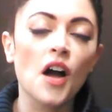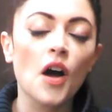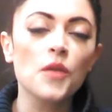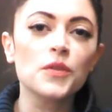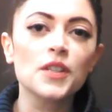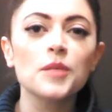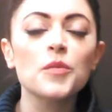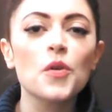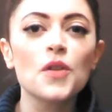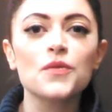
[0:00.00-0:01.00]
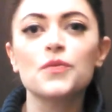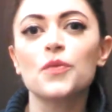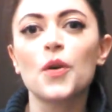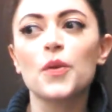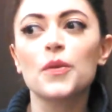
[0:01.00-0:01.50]
Hopefully more of
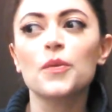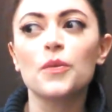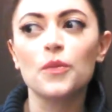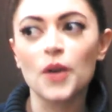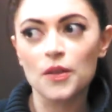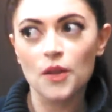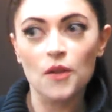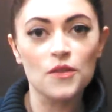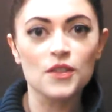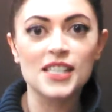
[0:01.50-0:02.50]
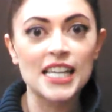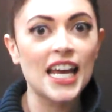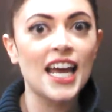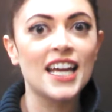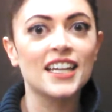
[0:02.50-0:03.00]
what we went over
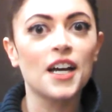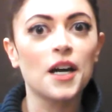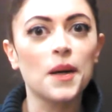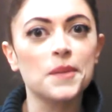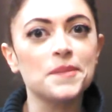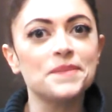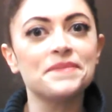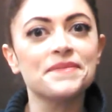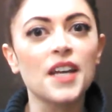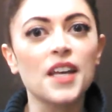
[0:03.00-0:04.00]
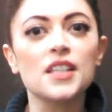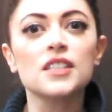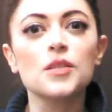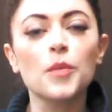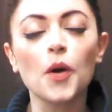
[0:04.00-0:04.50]
today. I
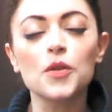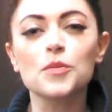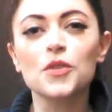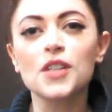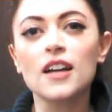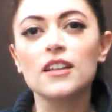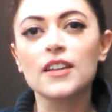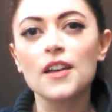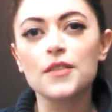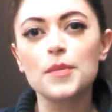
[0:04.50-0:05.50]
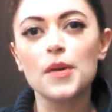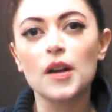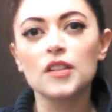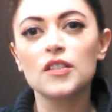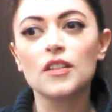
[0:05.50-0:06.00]
think tomorrow is more dialogue heavy, but